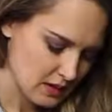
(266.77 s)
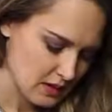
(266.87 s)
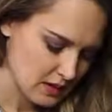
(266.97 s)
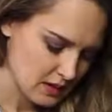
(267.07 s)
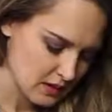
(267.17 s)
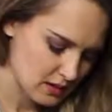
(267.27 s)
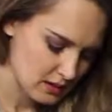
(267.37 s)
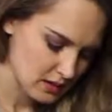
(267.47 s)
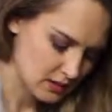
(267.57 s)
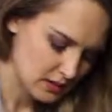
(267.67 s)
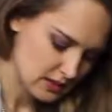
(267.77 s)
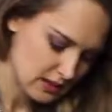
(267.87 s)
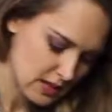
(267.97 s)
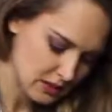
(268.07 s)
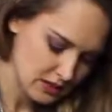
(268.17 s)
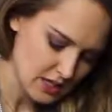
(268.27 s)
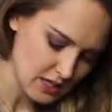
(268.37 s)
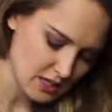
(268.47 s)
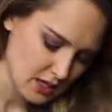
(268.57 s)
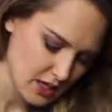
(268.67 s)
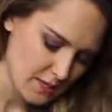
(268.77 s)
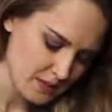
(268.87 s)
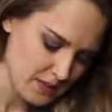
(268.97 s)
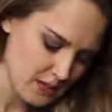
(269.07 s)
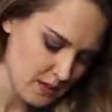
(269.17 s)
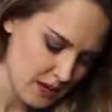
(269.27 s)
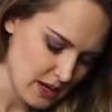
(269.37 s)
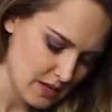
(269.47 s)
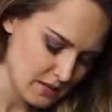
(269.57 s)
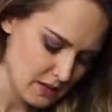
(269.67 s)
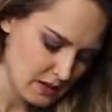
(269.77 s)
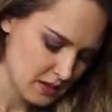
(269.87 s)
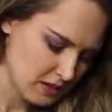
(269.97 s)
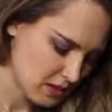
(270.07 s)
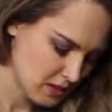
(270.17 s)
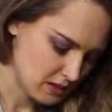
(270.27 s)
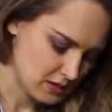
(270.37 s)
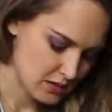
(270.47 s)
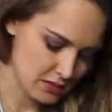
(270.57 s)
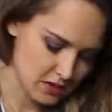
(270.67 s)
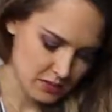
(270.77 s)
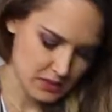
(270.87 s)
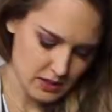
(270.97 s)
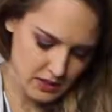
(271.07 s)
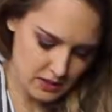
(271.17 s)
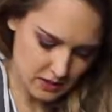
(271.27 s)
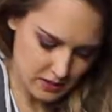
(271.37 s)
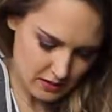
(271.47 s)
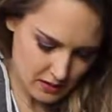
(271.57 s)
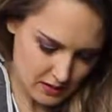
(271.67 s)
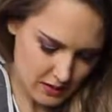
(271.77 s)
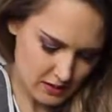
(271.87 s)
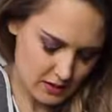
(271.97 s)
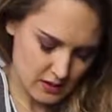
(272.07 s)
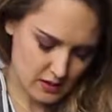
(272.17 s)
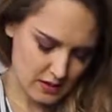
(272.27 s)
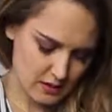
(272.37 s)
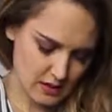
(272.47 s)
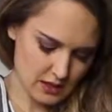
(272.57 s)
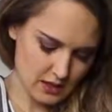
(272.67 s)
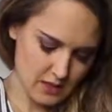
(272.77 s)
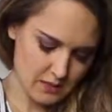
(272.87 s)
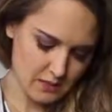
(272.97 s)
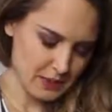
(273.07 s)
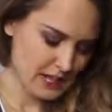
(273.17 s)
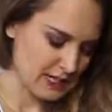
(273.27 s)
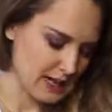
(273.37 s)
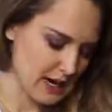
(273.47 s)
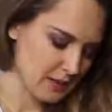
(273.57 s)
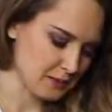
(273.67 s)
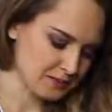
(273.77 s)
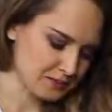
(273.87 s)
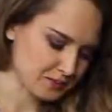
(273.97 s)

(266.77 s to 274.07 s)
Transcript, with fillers: is, it's got little suction cups at the bottom. So you're gonna put it there, suction cup it down.